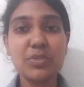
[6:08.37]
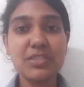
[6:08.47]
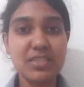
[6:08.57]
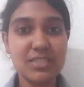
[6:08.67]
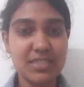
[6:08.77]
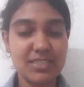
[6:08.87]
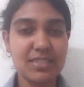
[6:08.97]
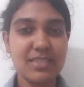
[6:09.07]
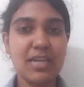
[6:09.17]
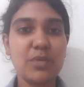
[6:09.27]
with disease,
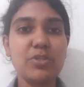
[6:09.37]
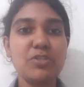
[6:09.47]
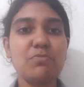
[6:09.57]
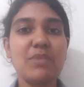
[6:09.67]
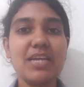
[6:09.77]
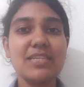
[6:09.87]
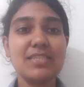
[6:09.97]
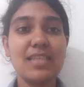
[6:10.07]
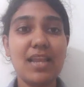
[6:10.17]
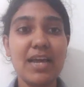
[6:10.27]
that which
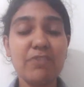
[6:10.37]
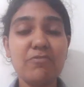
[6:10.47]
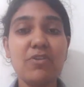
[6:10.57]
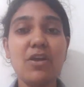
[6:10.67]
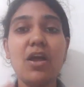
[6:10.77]
makes life